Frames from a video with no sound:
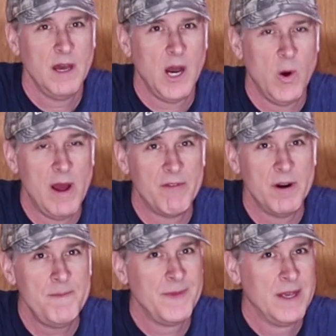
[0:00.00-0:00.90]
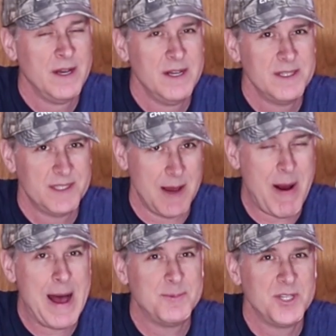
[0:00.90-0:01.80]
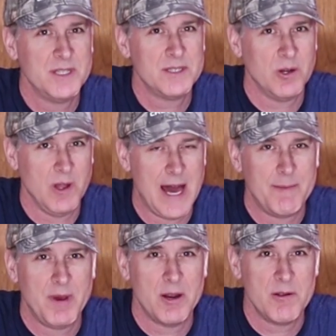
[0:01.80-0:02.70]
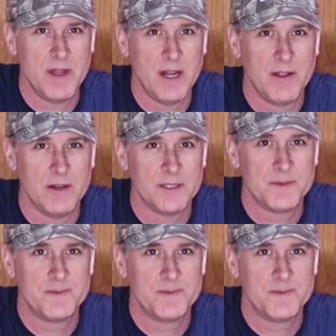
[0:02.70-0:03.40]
However, some options are a lot better than others.